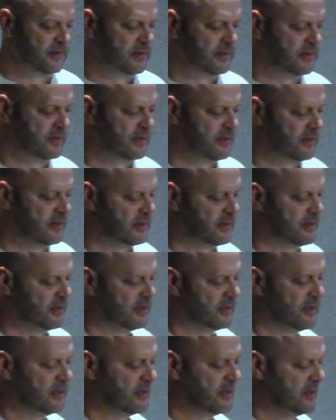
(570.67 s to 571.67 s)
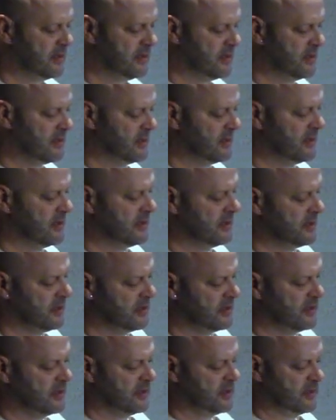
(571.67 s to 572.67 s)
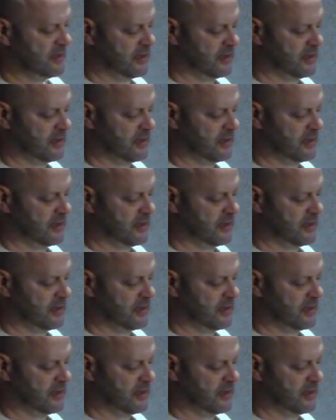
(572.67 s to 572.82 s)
Nothing is said.